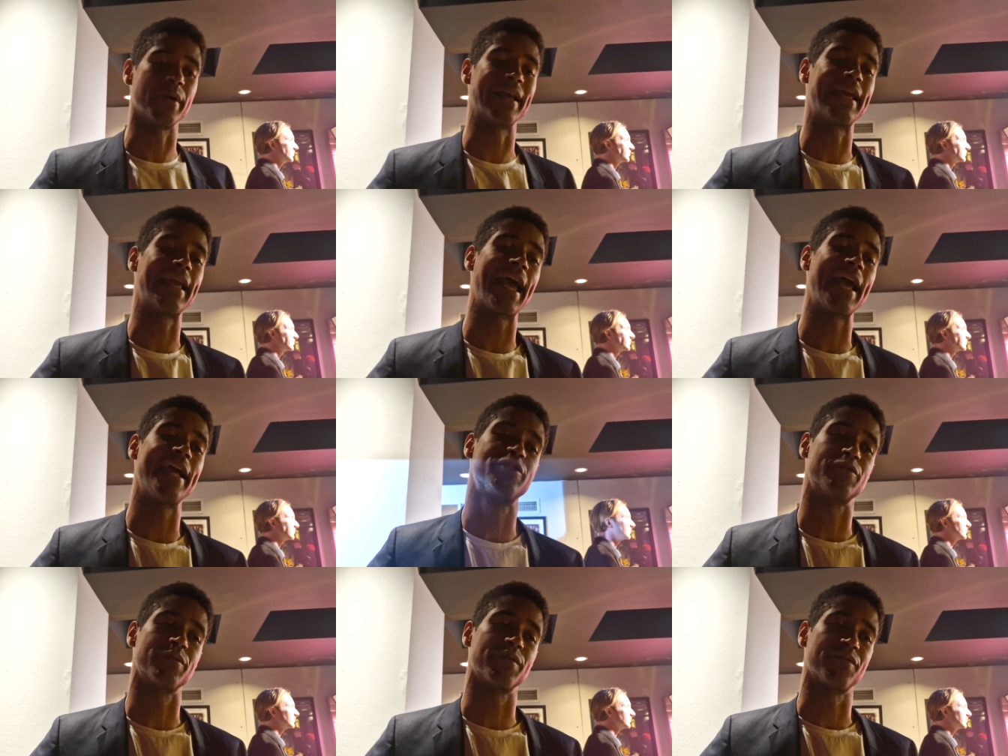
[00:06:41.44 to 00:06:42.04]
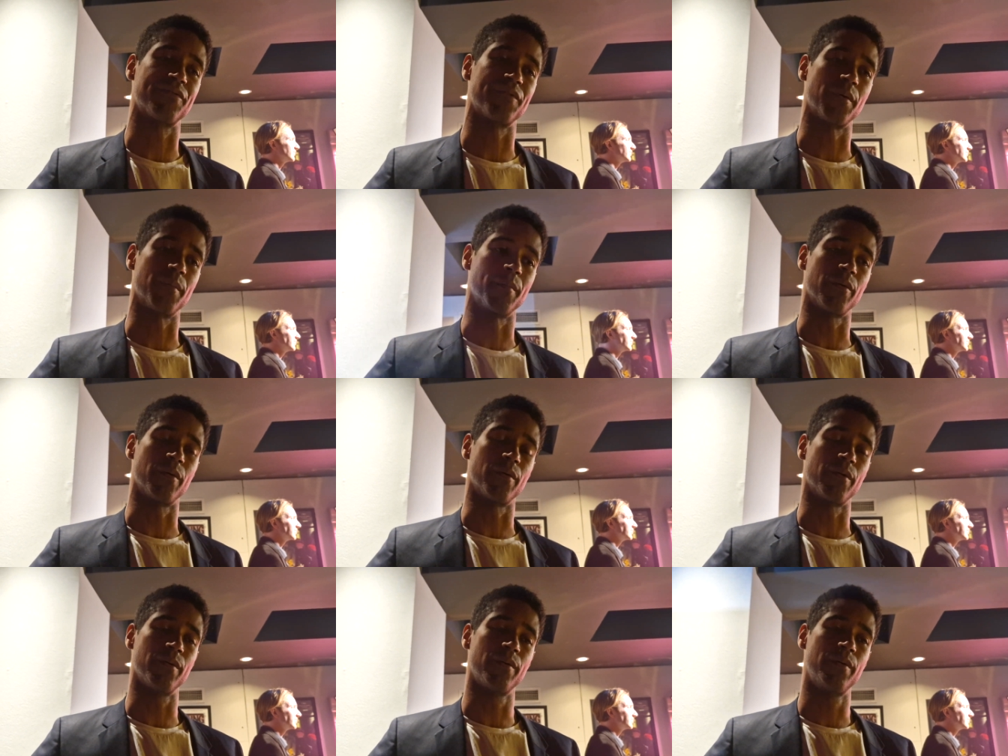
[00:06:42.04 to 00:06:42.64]
engage with
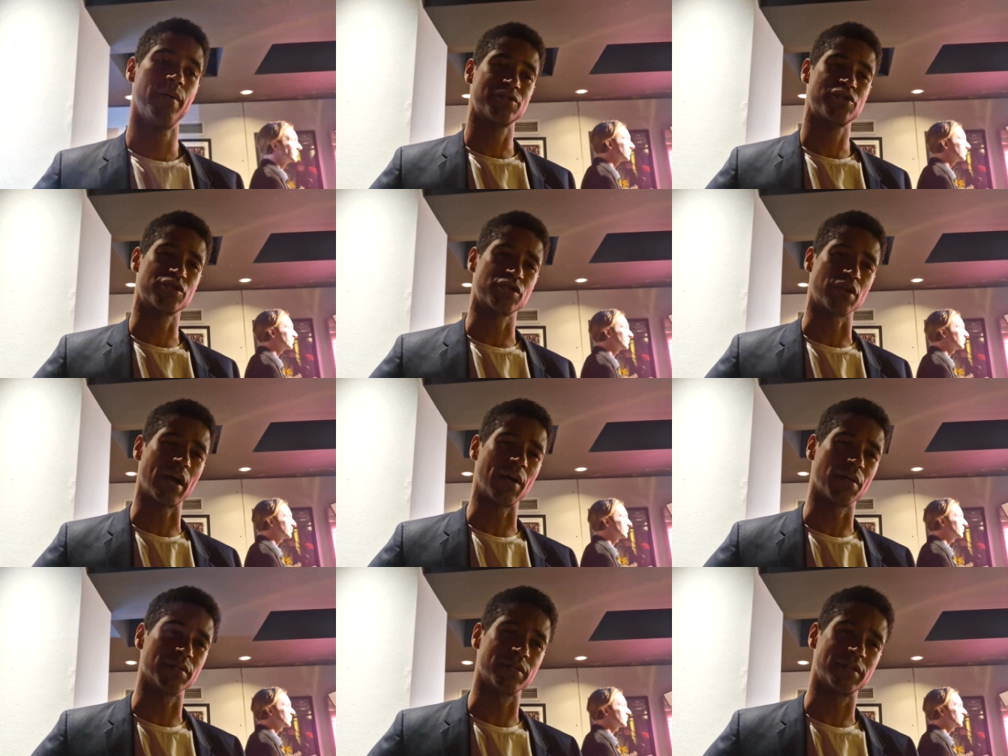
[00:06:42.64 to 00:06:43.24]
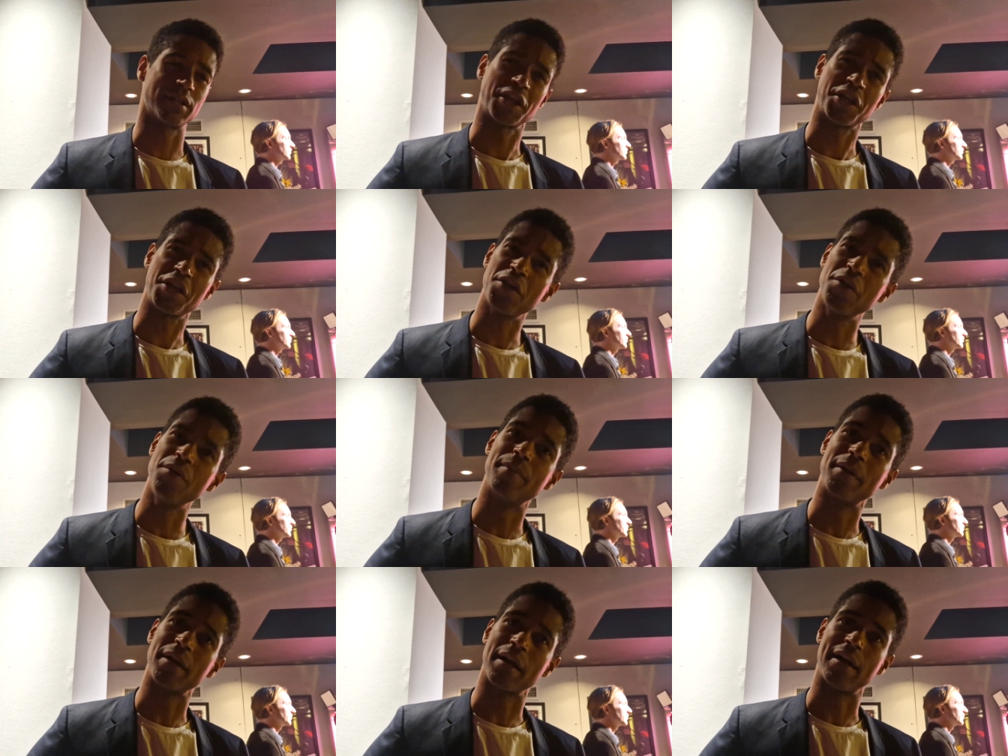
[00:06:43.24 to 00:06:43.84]
football, struggle to
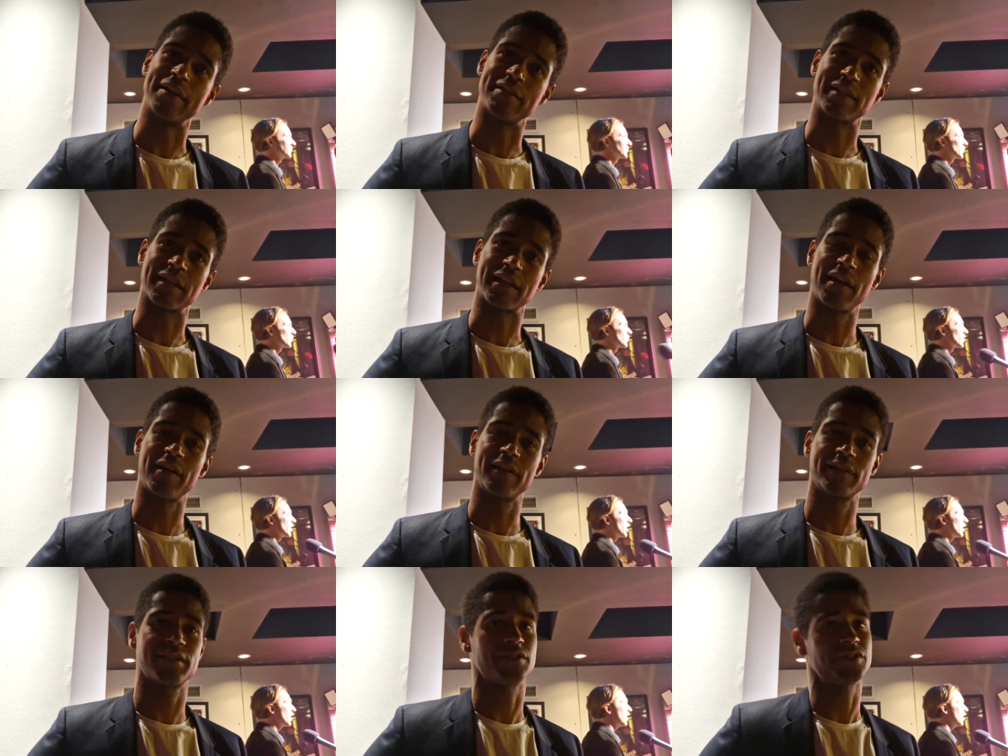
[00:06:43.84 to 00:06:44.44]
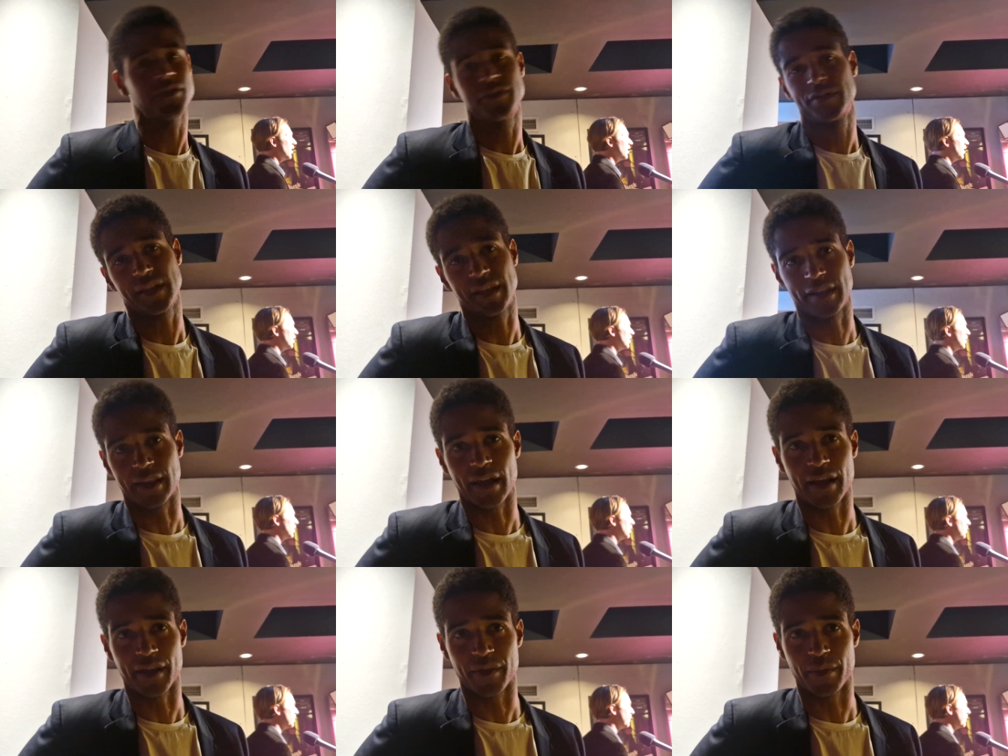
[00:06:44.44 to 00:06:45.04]
humanise the characters. You see
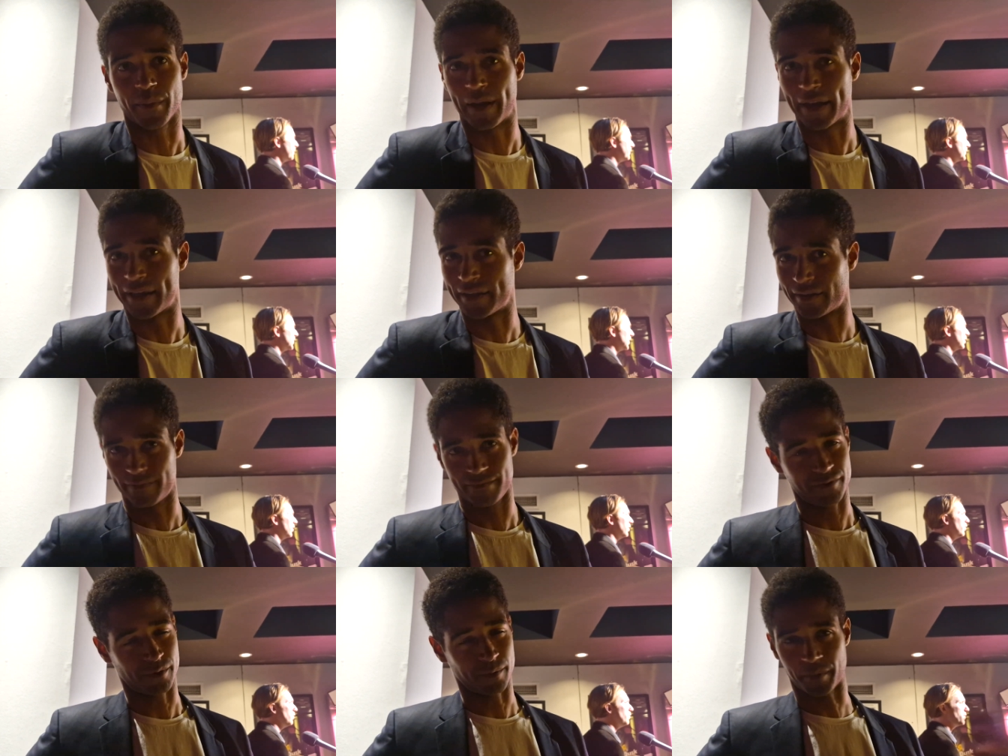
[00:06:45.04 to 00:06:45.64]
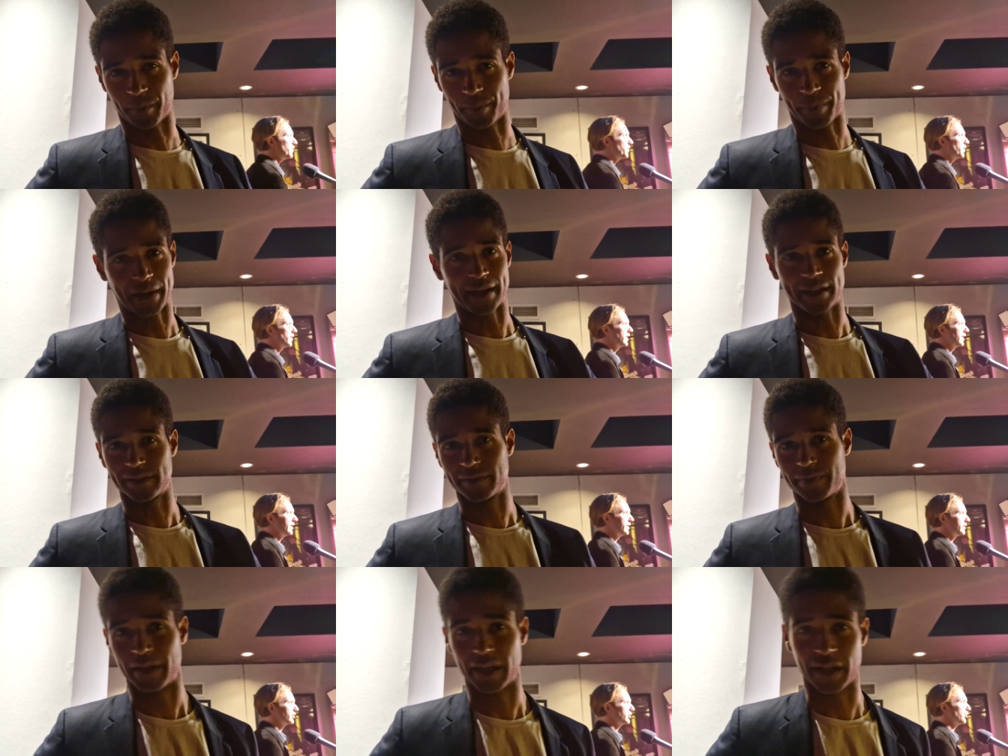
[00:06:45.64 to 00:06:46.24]
that in the way that football
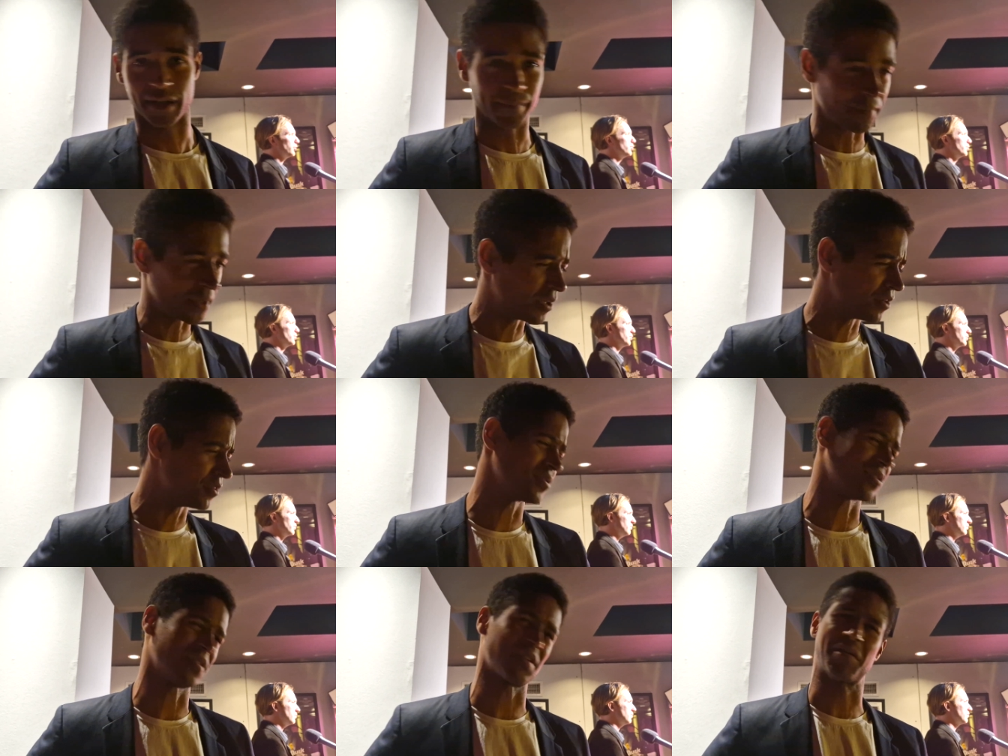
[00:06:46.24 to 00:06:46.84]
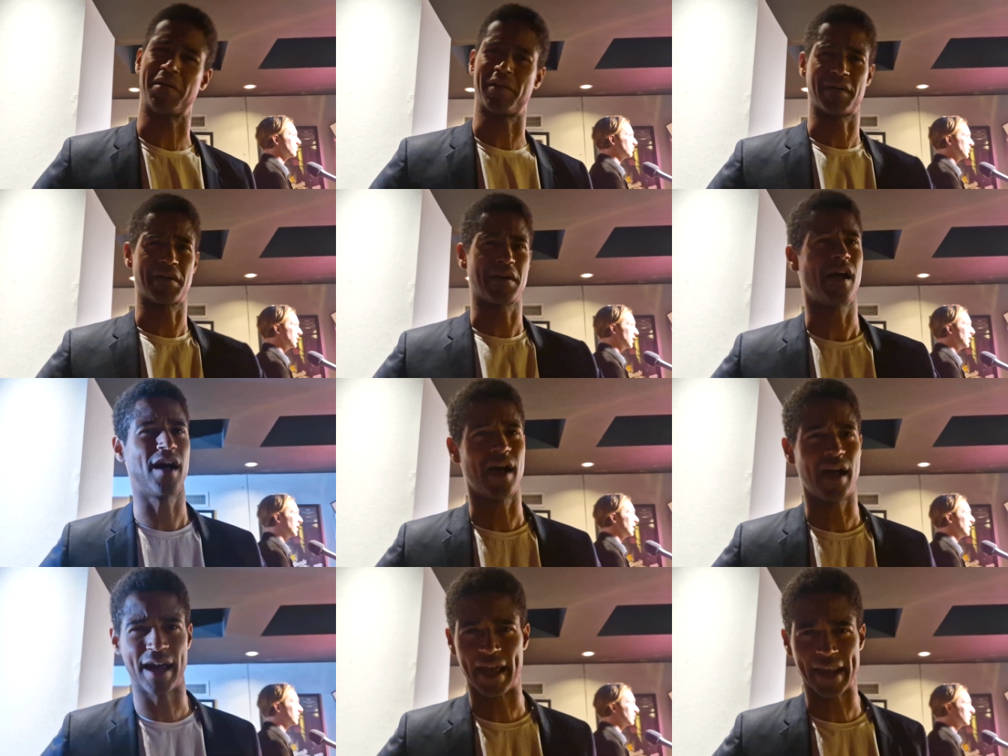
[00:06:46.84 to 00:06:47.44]
players are being abused
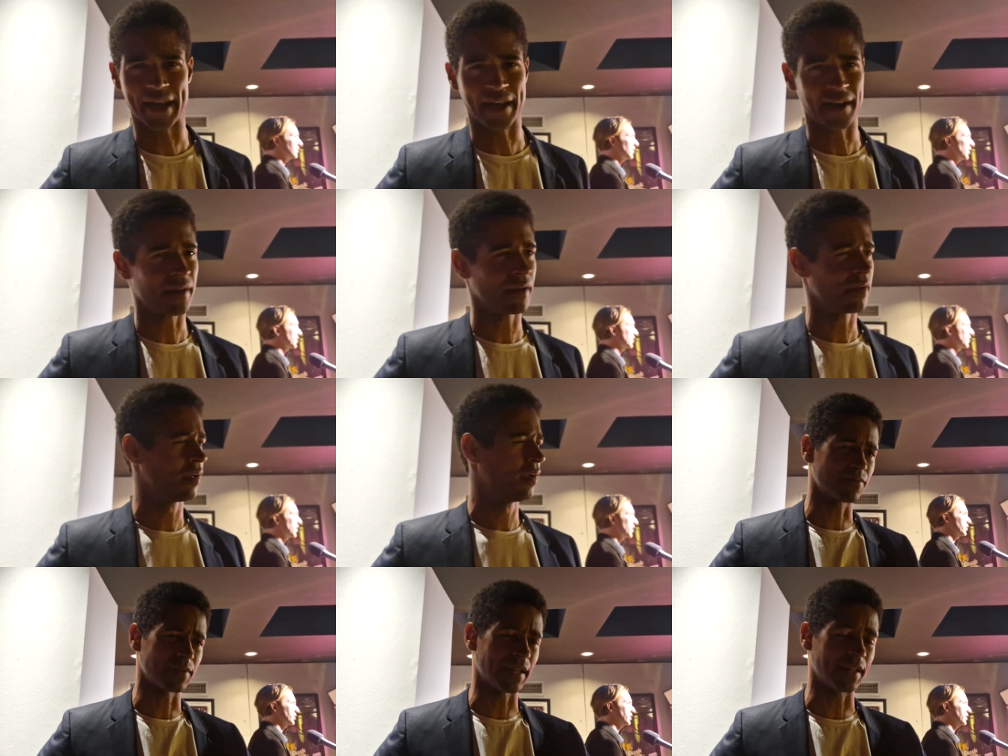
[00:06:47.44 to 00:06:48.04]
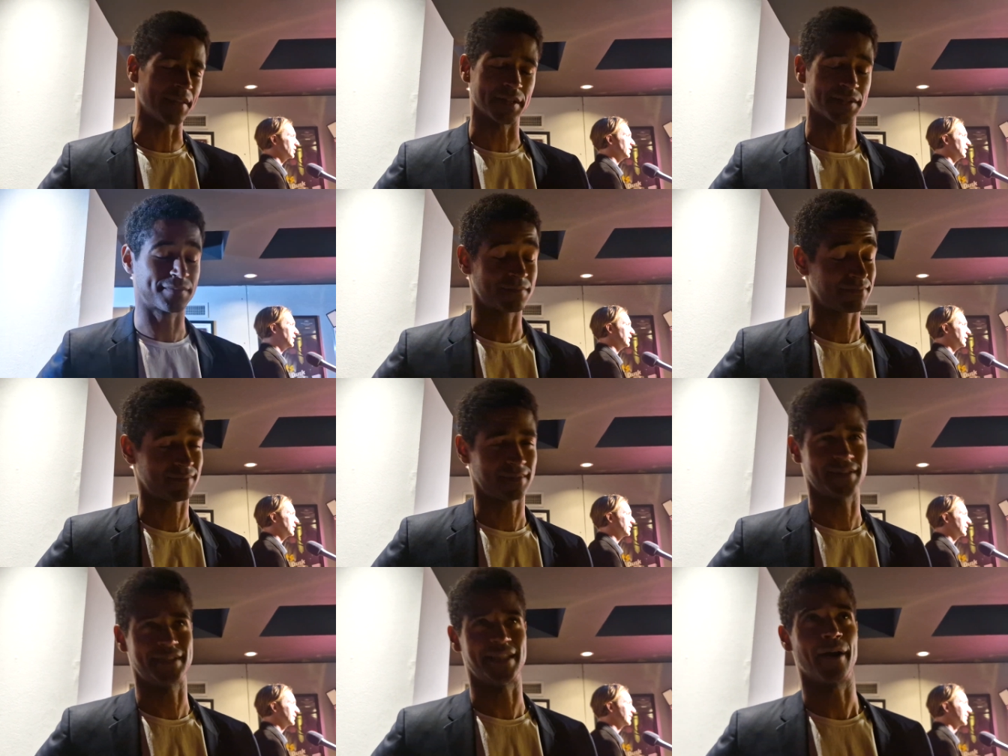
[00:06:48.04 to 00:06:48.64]
online, in the
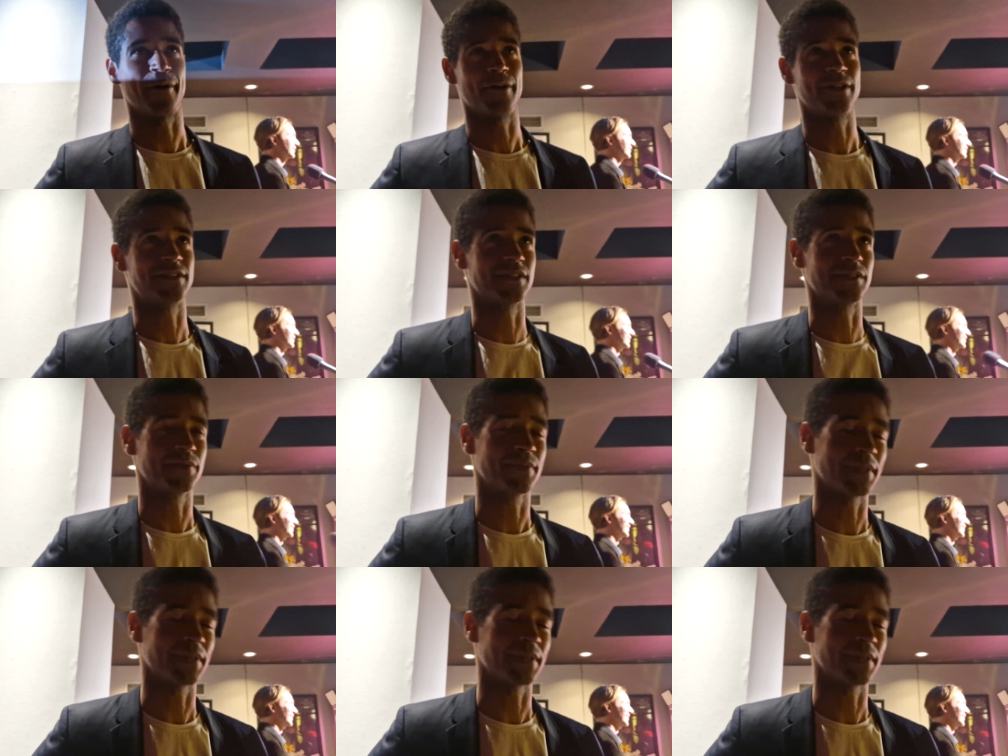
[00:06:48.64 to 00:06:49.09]
terraces.